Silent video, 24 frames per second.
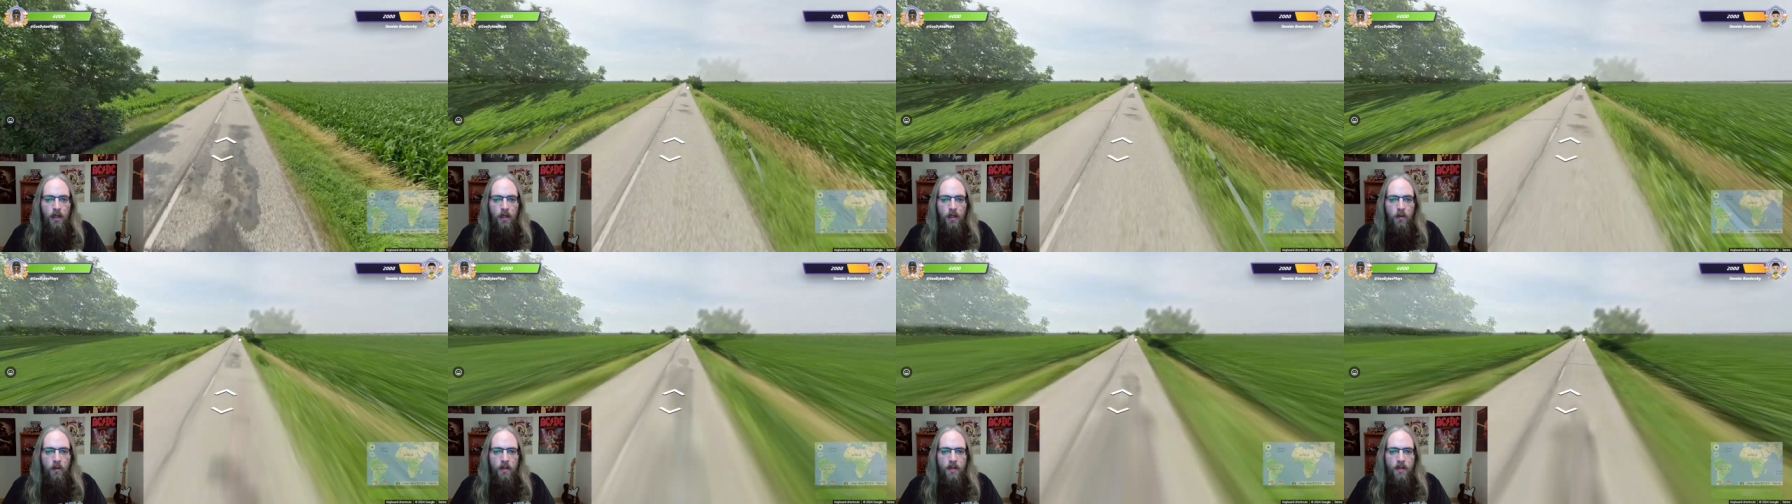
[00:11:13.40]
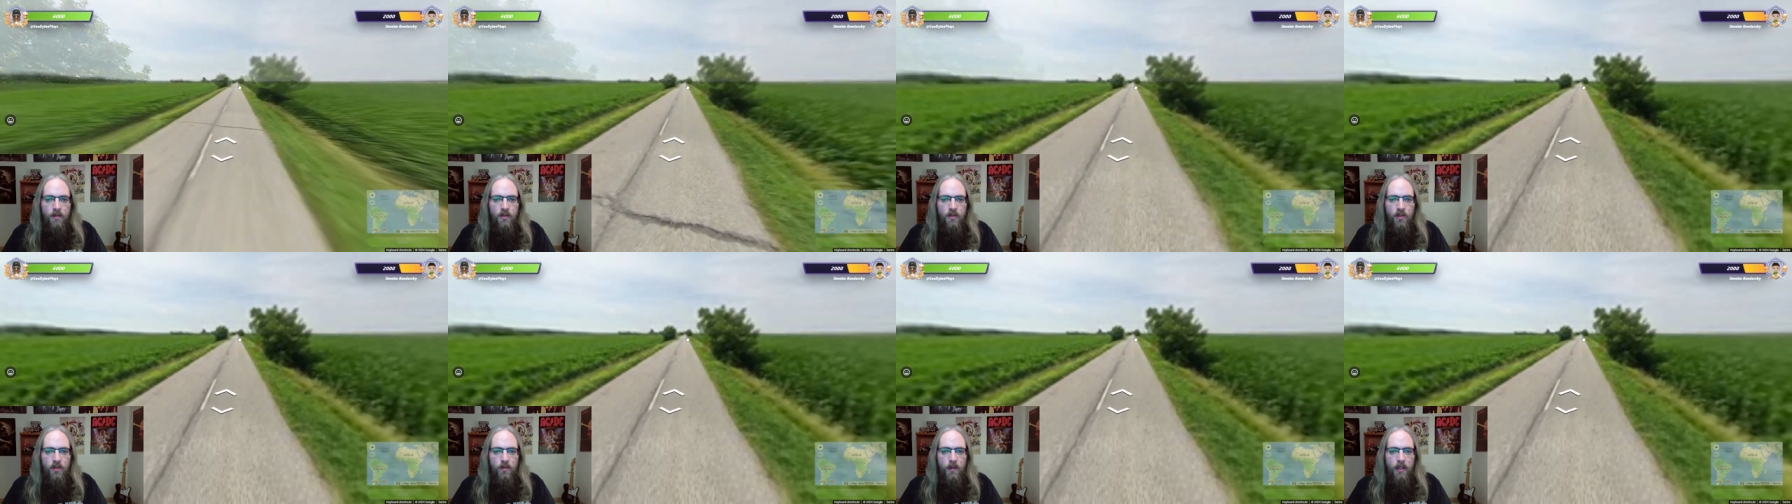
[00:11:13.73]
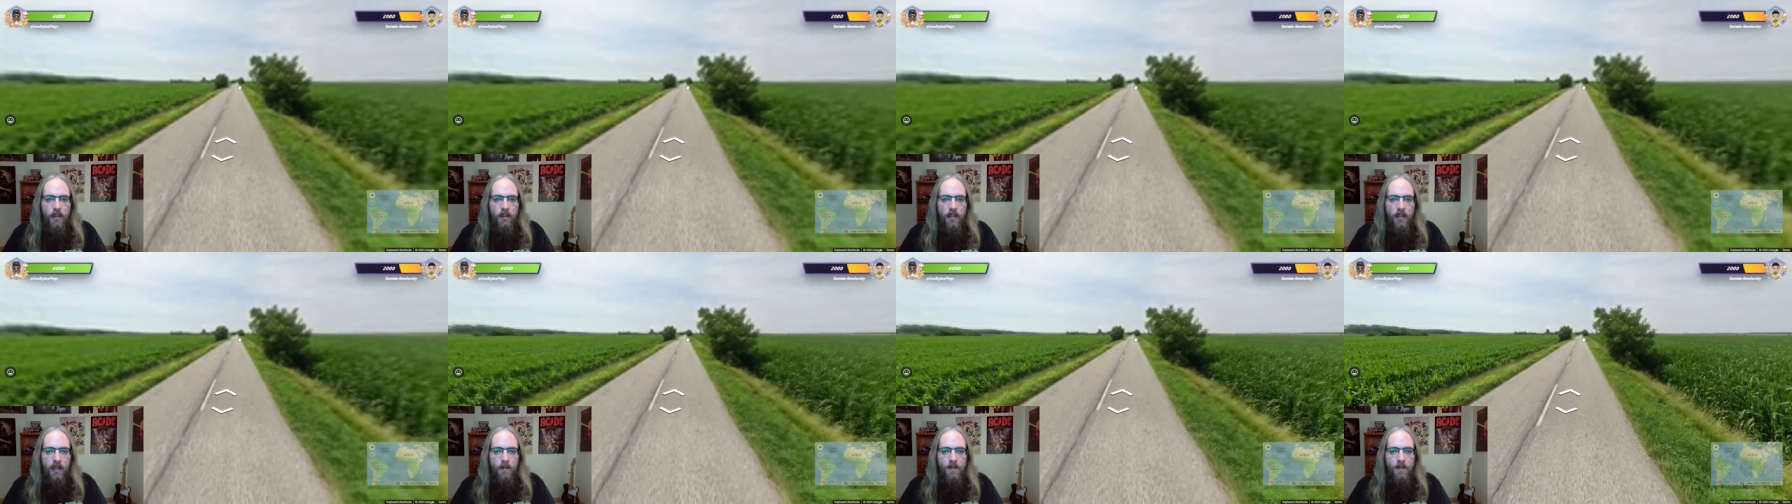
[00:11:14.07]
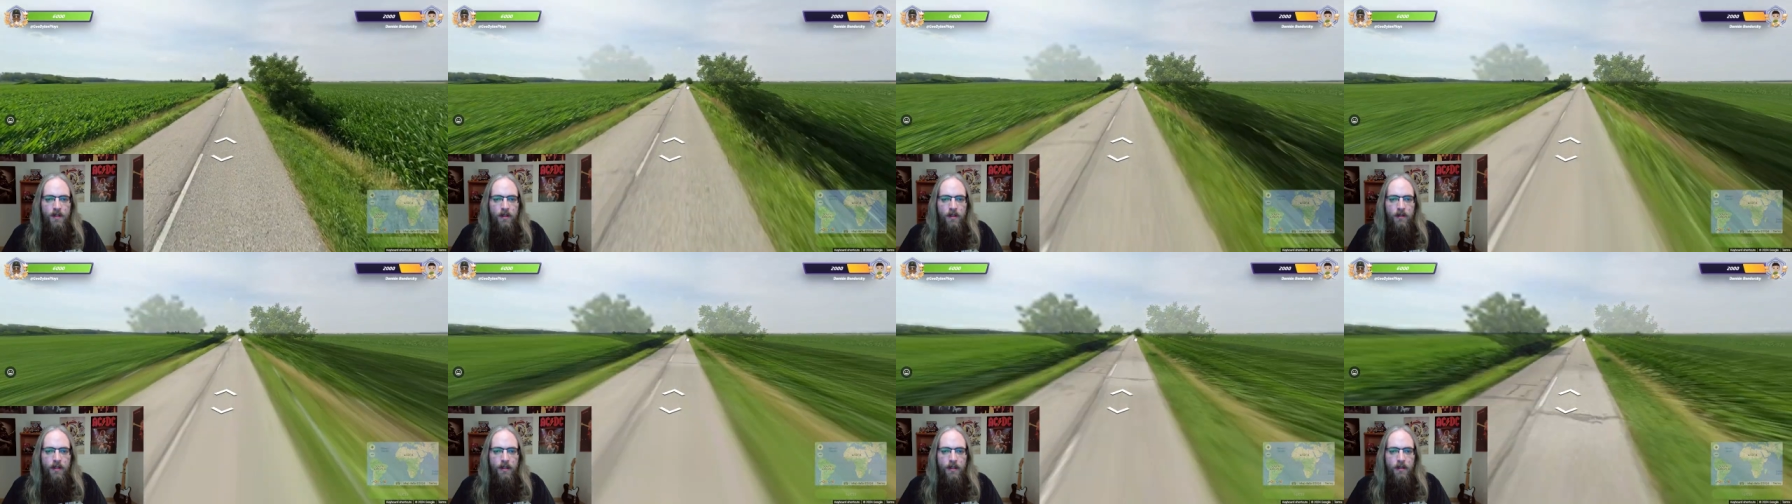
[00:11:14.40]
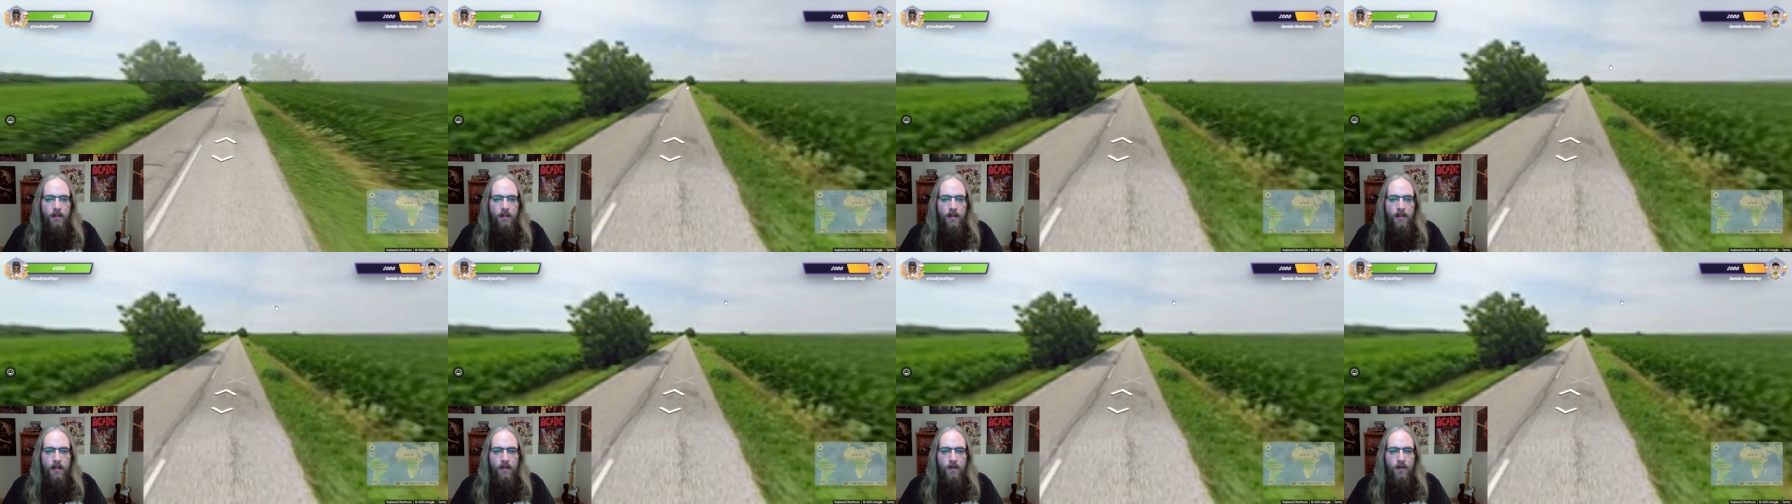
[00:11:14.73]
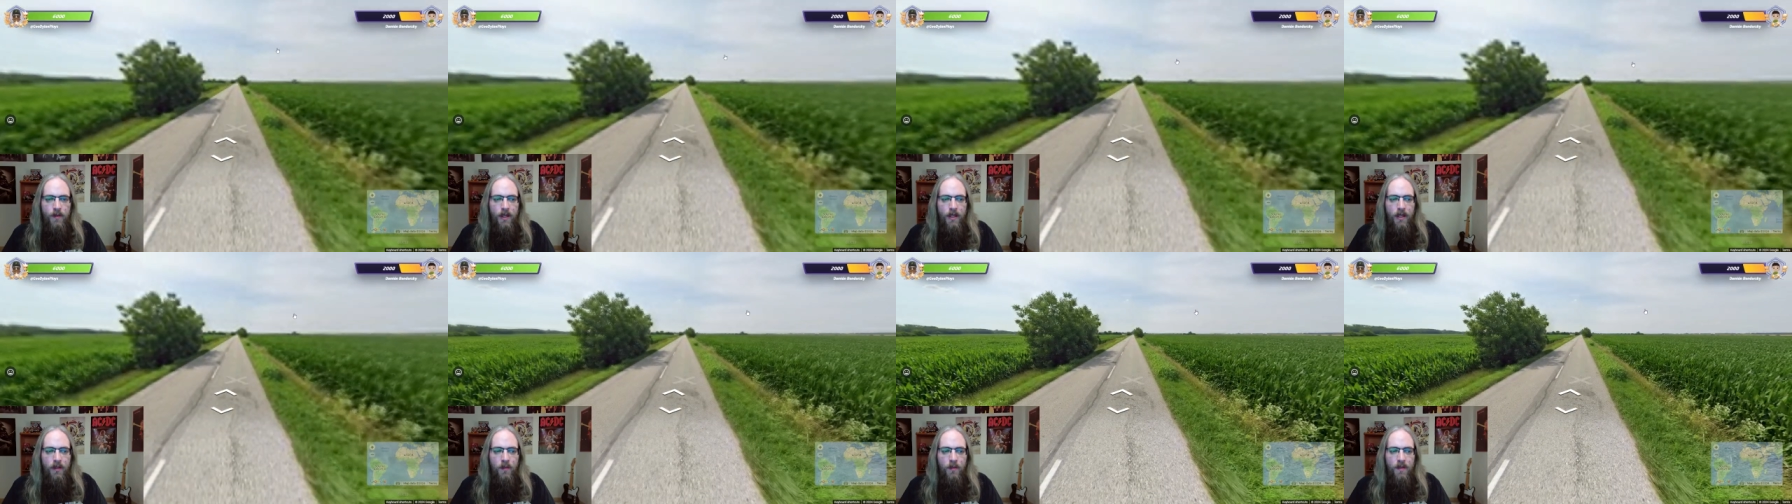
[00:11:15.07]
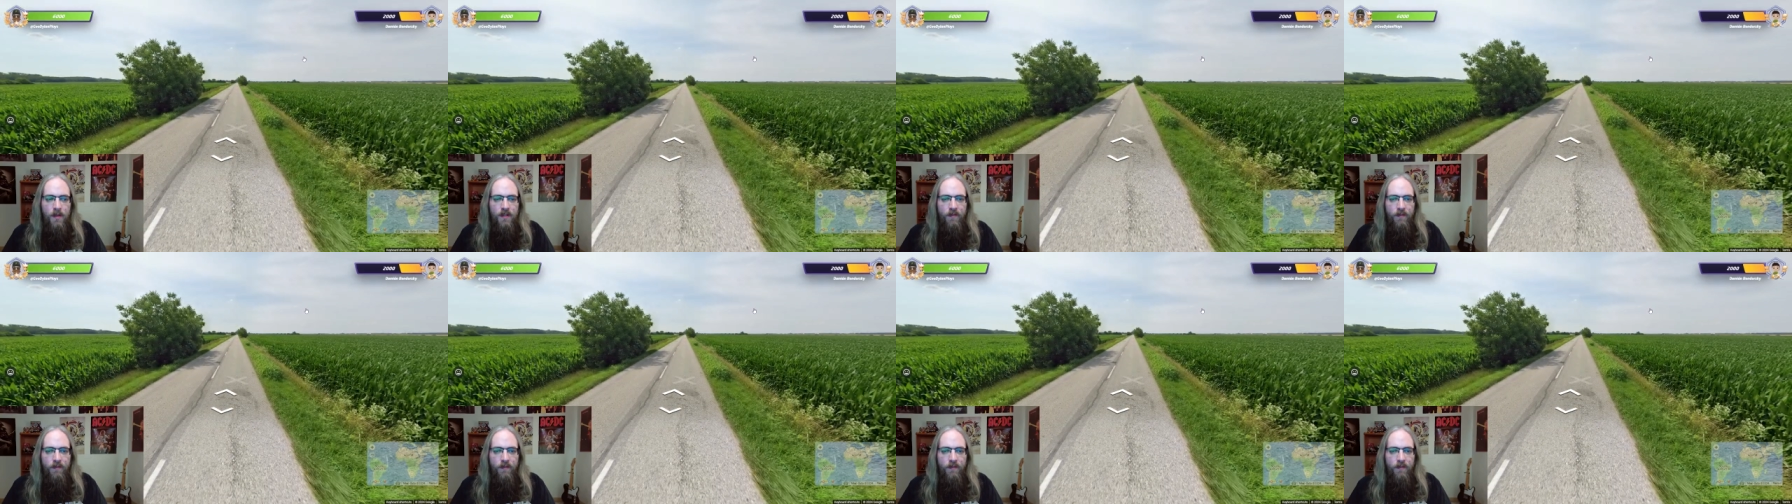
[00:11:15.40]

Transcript: One of the street names on that last round was